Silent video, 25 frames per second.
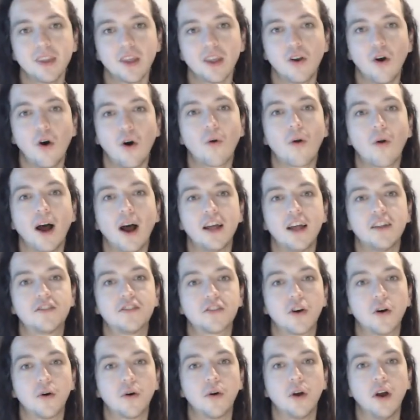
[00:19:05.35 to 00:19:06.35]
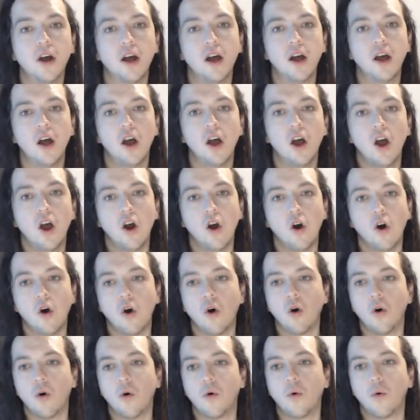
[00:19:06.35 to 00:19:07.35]
All right, so
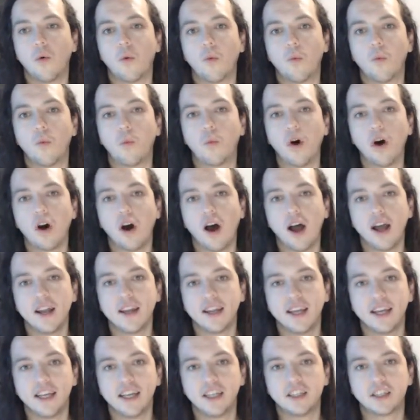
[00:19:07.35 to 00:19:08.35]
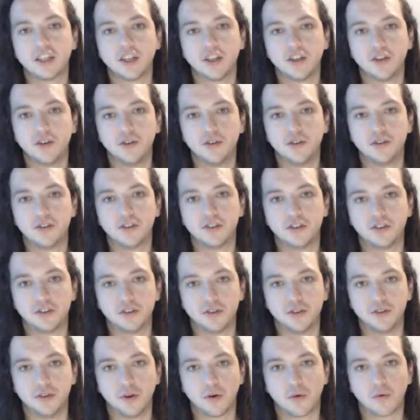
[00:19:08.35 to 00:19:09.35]
what I need you to
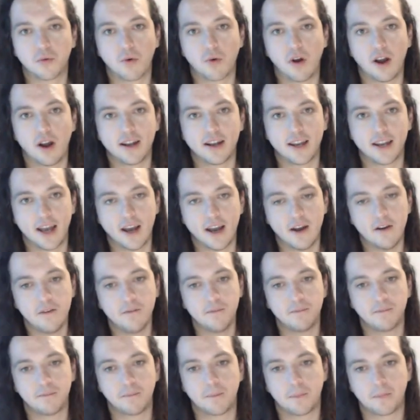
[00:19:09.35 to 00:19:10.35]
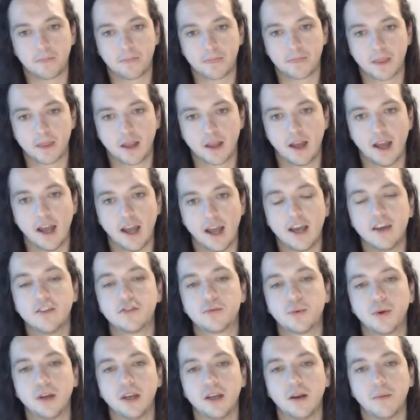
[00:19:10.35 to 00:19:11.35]
do right now,
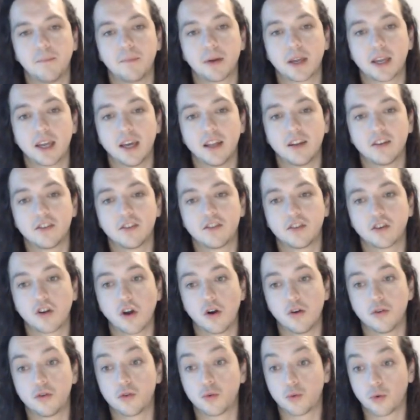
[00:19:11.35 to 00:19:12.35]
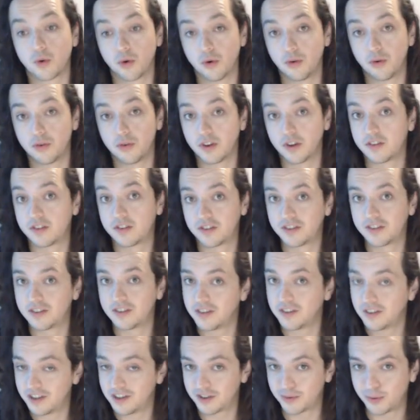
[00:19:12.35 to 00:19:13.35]
as we begin to go through this
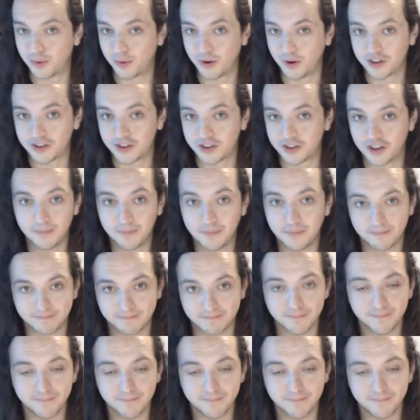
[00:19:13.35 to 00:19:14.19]
workshop,